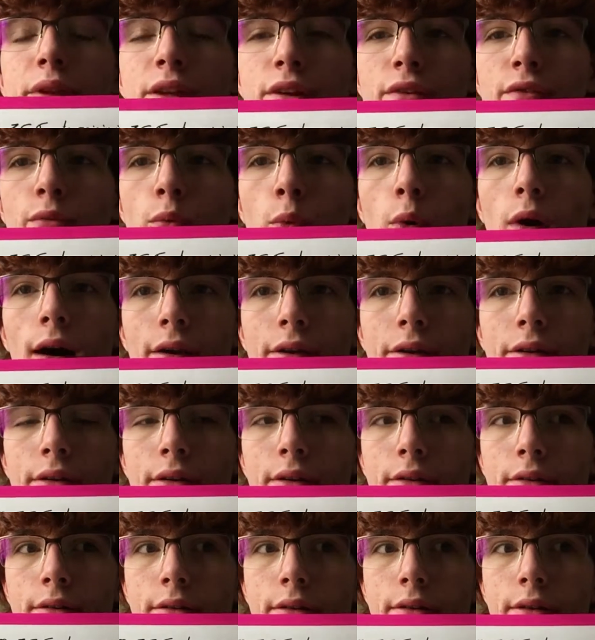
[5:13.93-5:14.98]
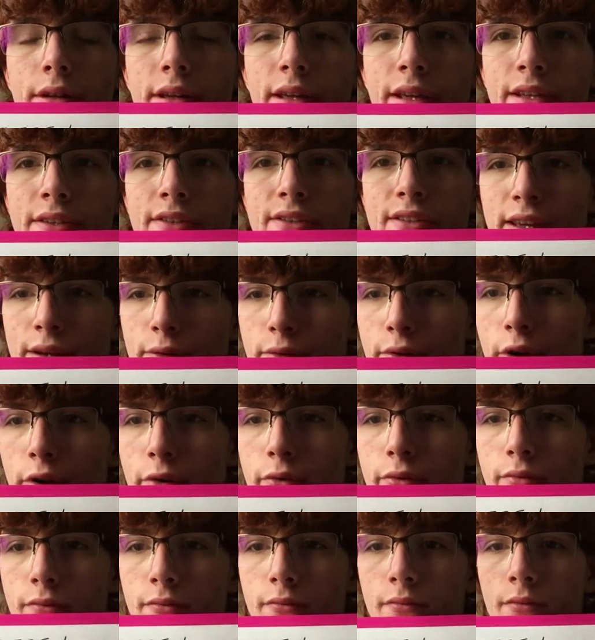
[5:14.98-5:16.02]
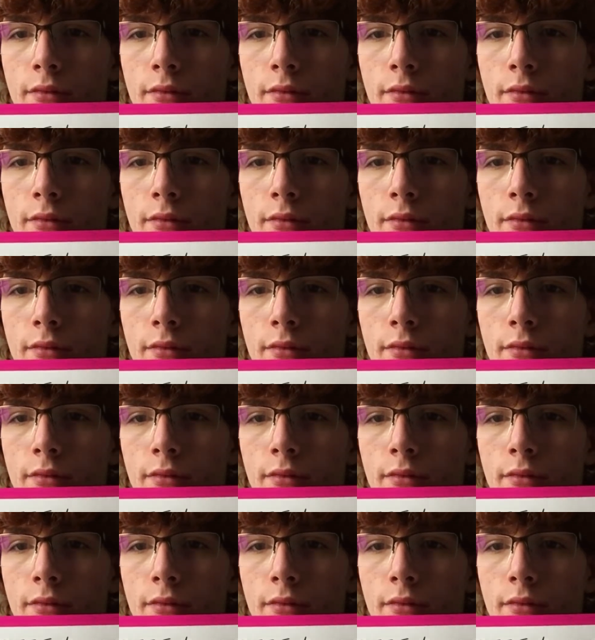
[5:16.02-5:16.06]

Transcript: b of 1 is 0,